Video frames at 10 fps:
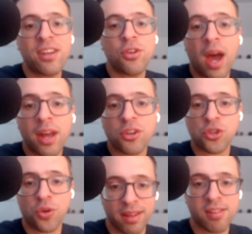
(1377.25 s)
that then do
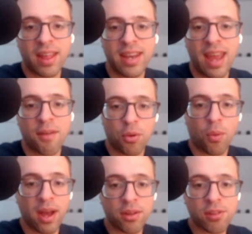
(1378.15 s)
not translate
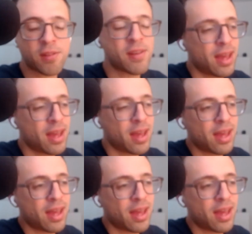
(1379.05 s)
everywhere else